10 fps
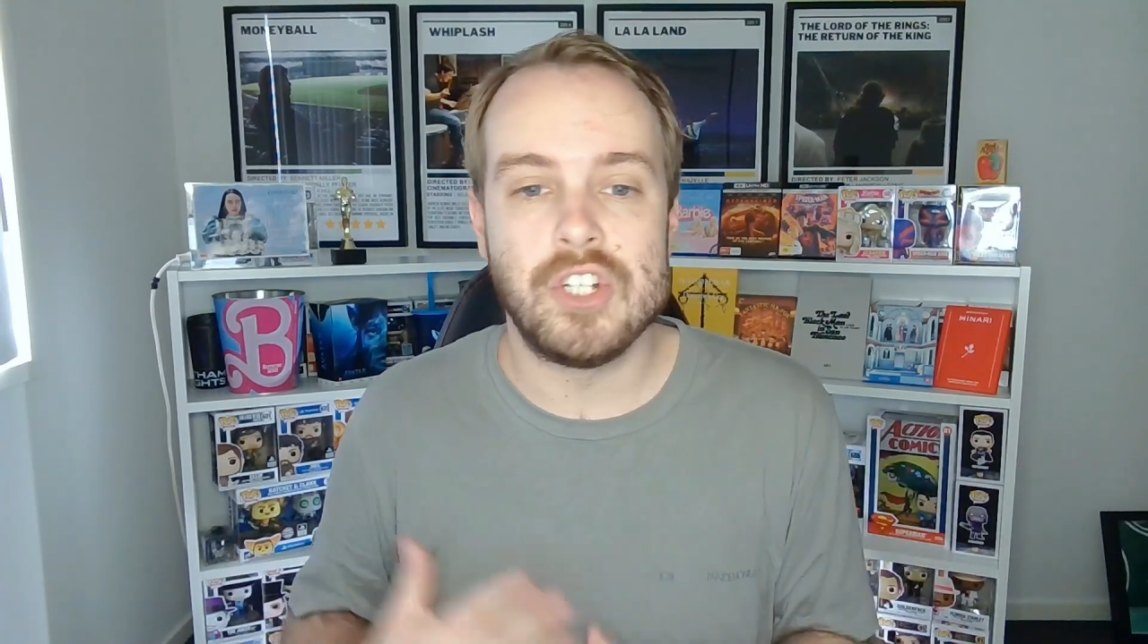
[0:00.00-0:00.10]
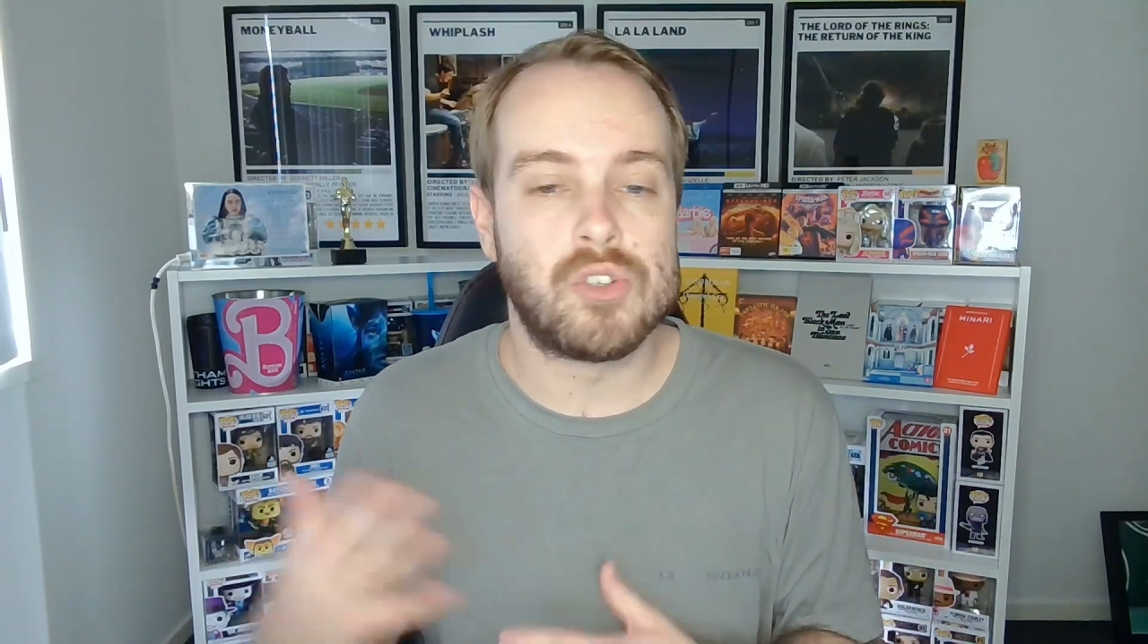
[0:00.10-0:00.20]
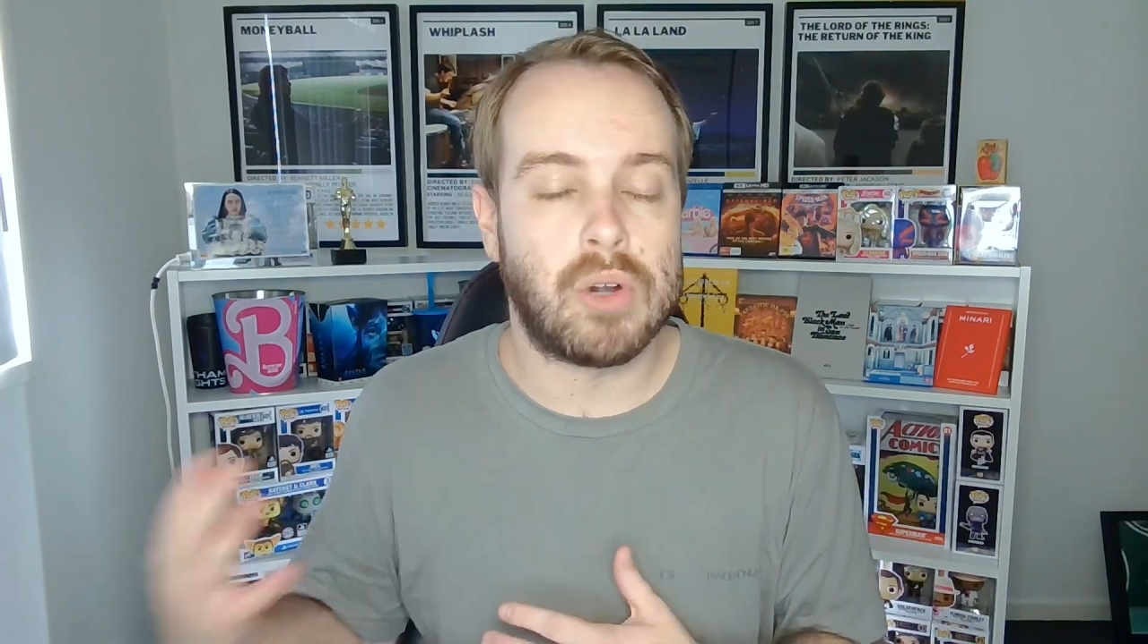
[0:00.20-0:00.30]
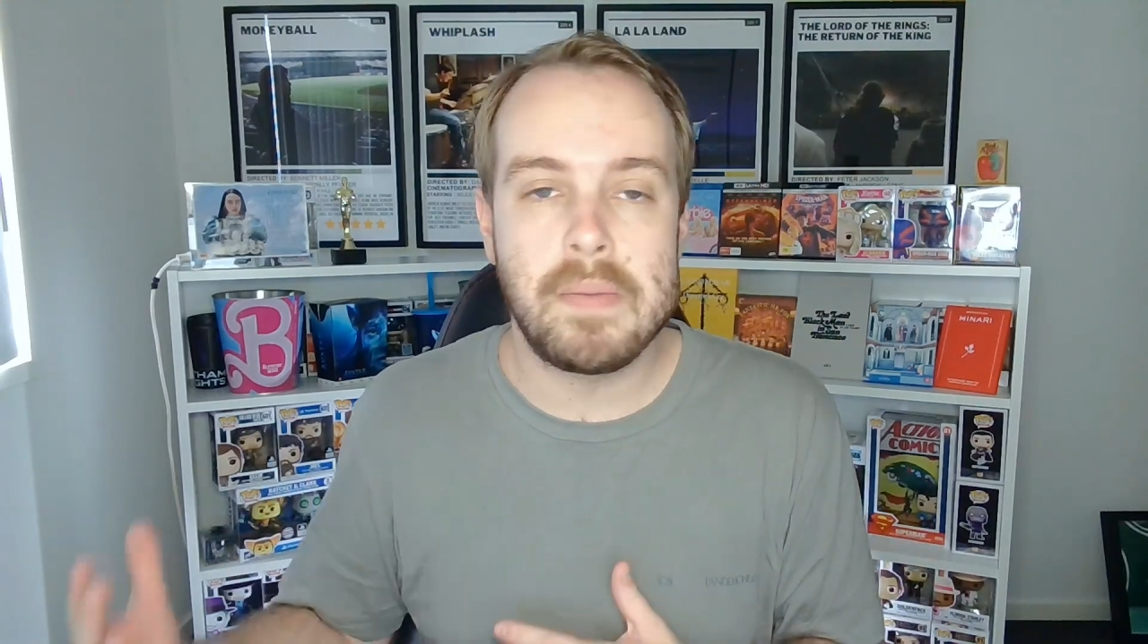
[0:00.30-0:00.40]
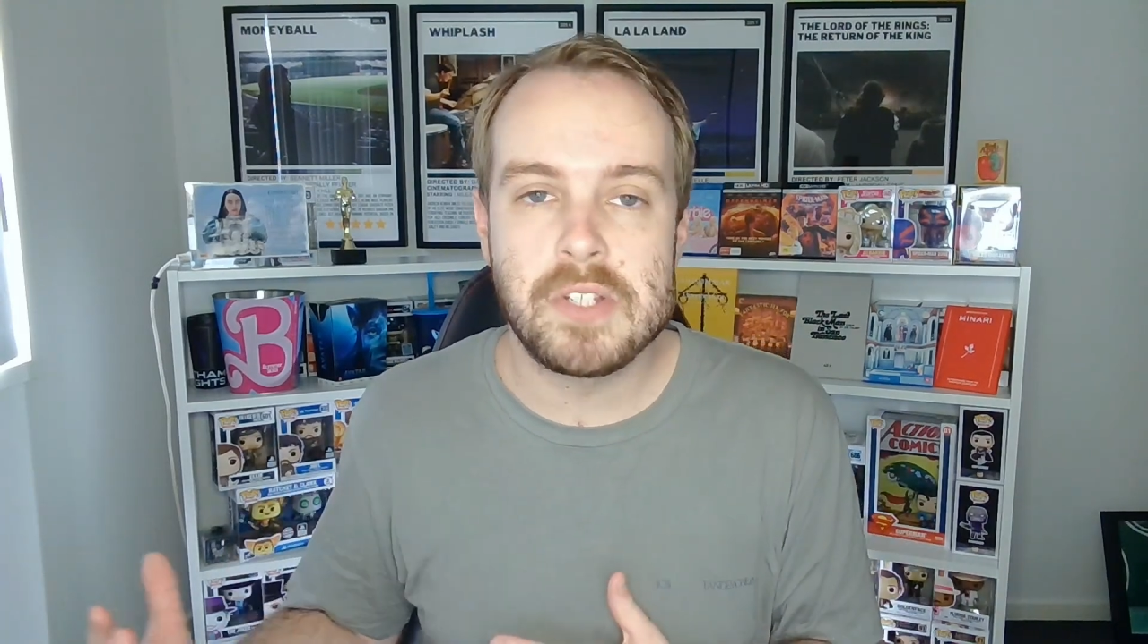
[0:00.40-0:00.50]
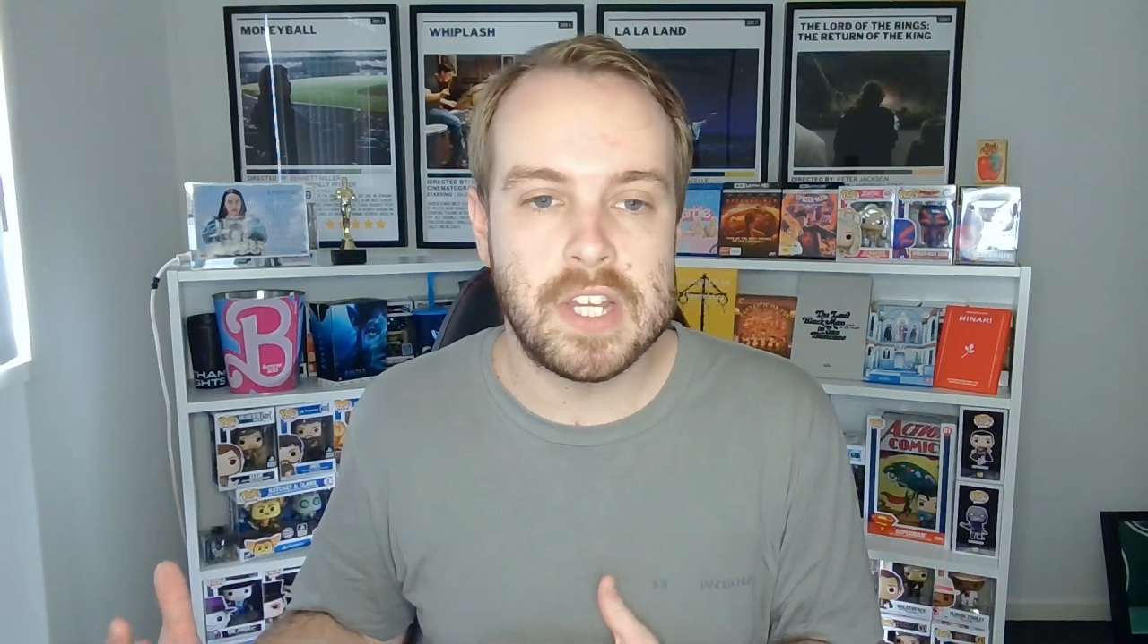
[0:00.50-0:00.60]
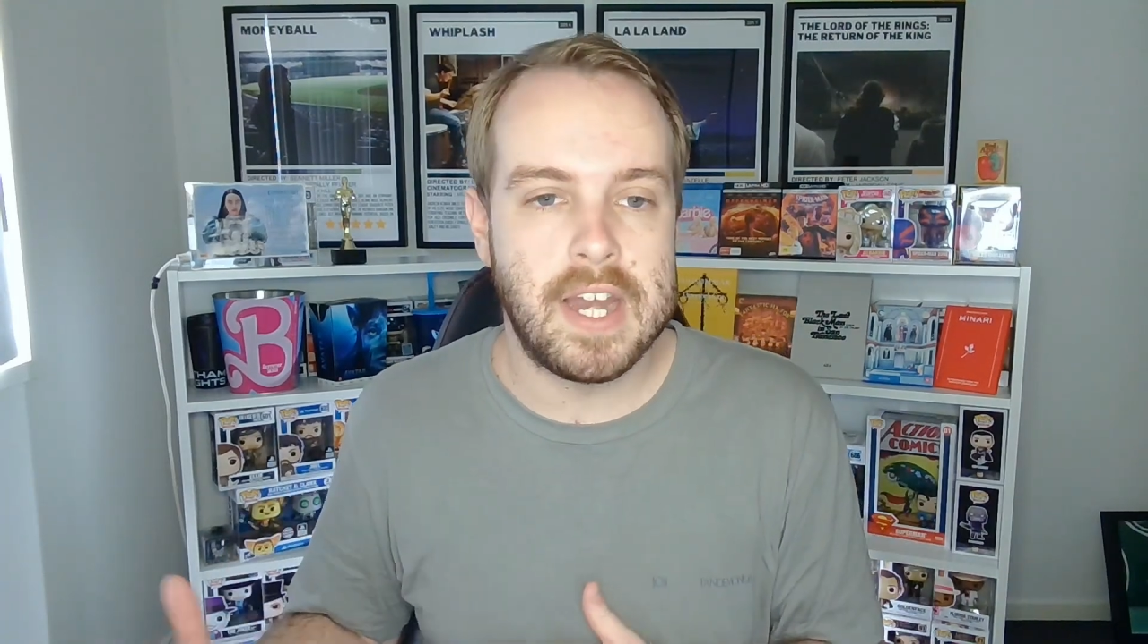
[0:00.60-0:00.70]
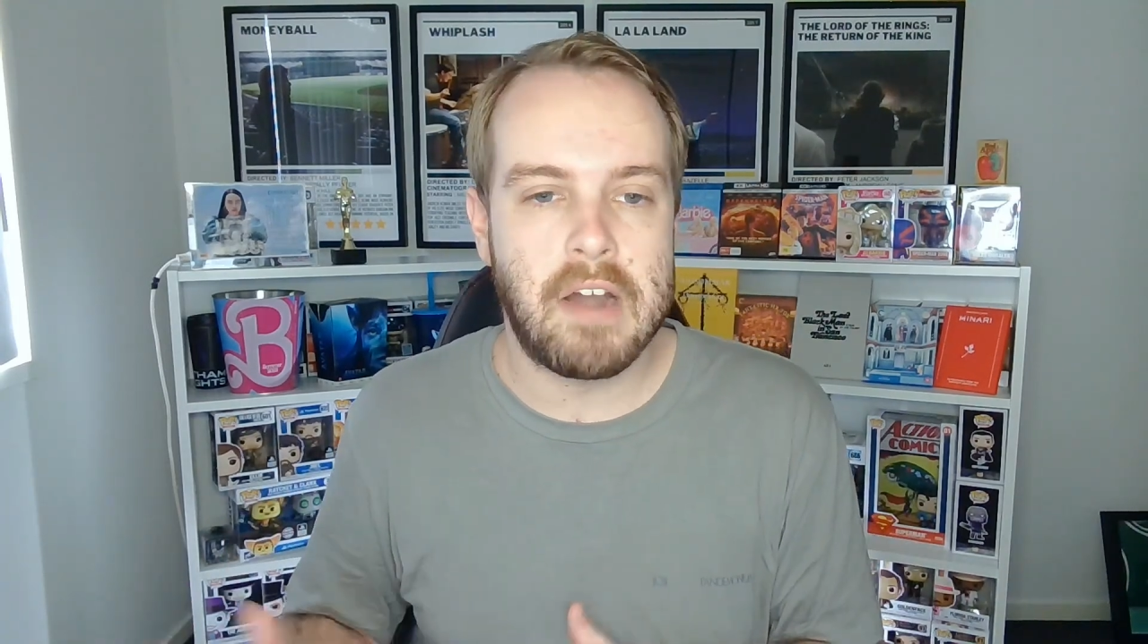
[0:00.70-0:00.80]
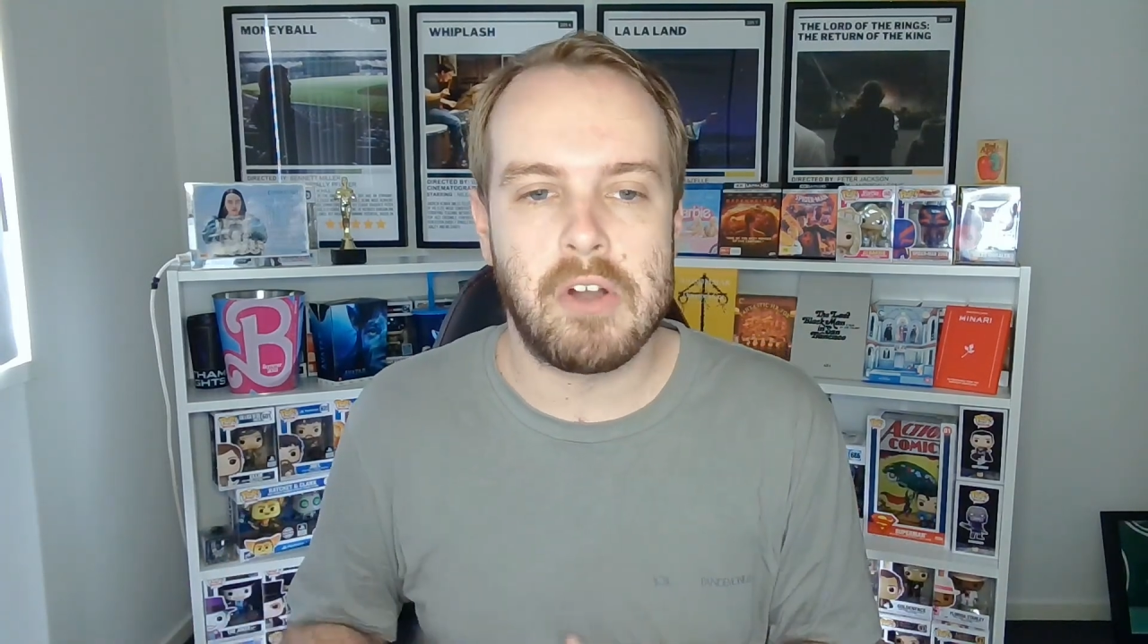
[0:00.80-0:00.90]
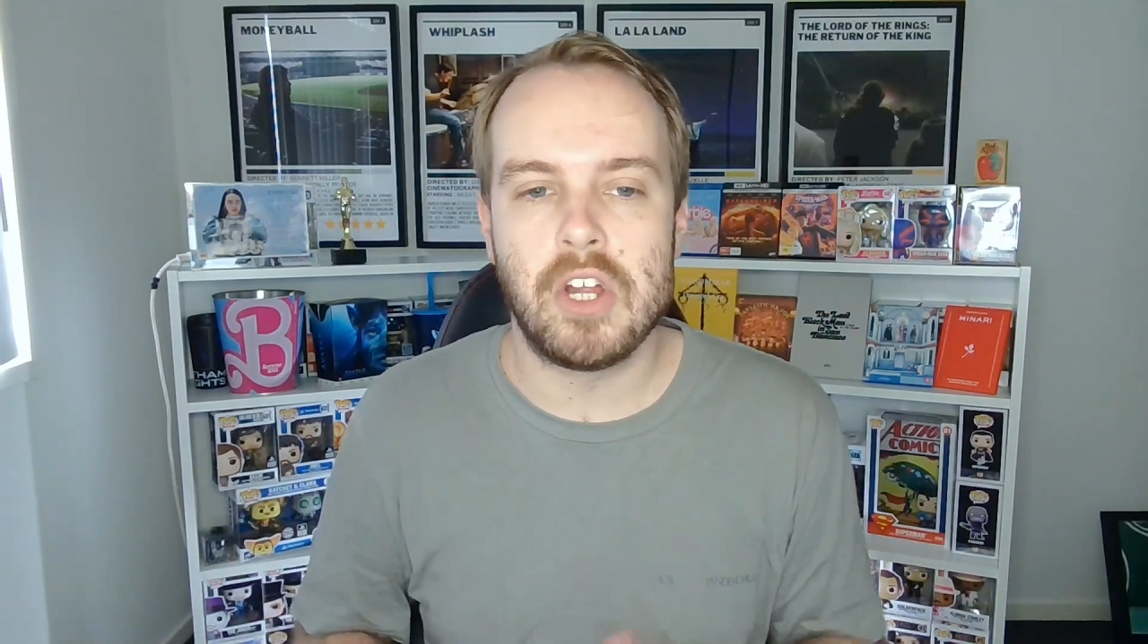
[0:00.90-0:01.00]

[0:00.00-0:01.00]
Dream Scenario,